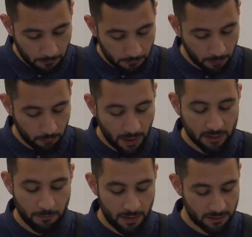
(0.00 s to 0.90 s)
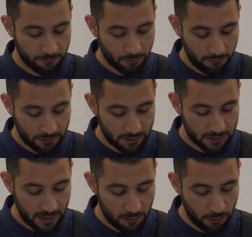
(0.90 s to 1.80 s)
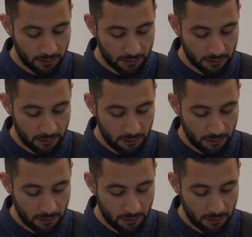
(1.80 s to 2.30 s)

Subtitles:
The Quran commands the Prophet to say what?